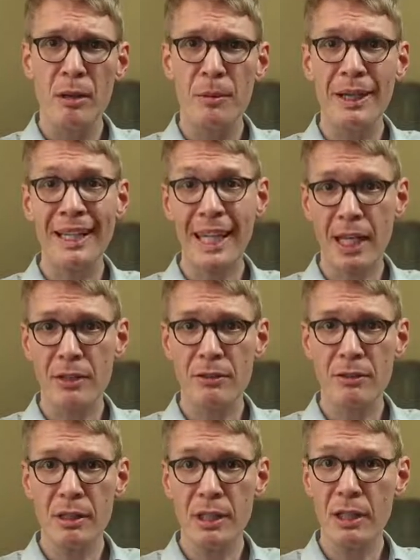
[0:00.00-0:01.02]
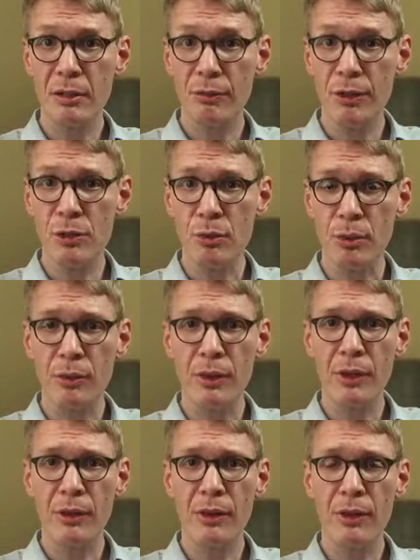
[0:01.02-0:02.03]
against an individual
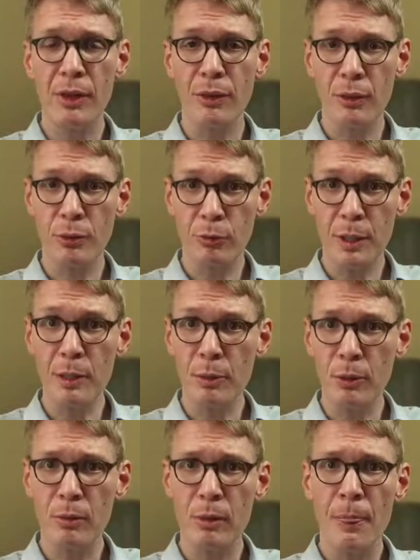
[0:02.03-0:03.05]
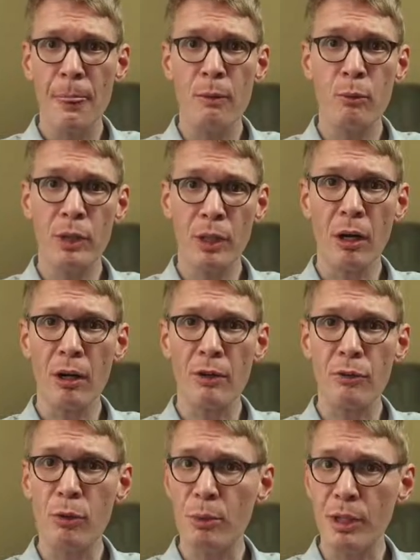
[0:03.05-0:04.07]
that those people regard
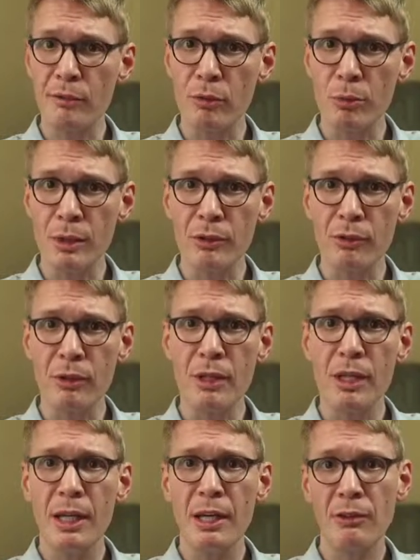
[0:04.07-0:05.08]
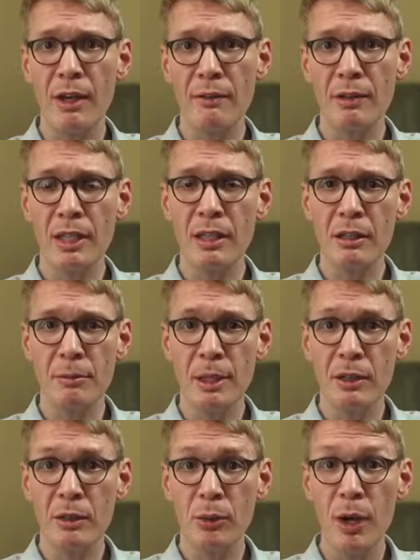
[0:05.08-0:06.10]
for whatever reason as having
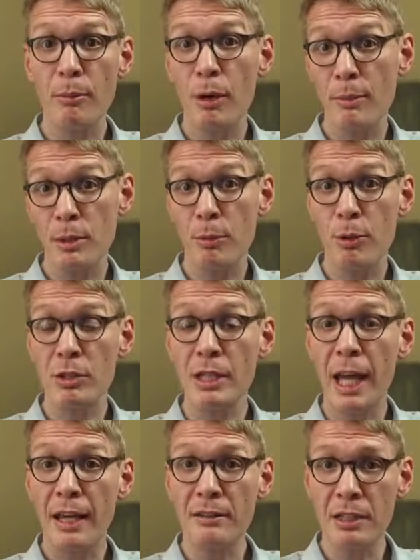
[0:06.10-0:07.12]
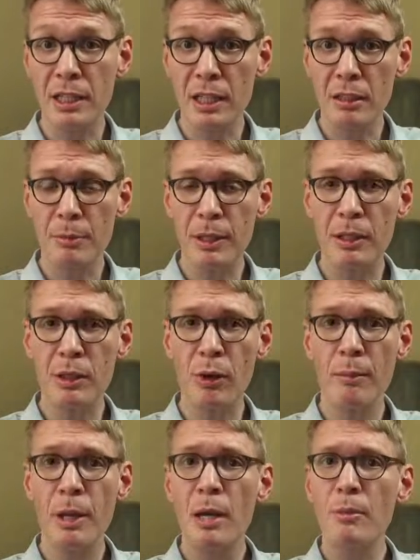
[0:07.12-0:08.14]
committed the crime. Perhaps the person has indeed committed the
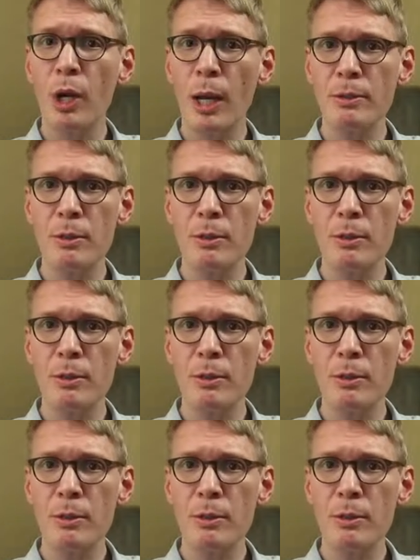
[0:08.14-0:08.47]
crime. Perhaps the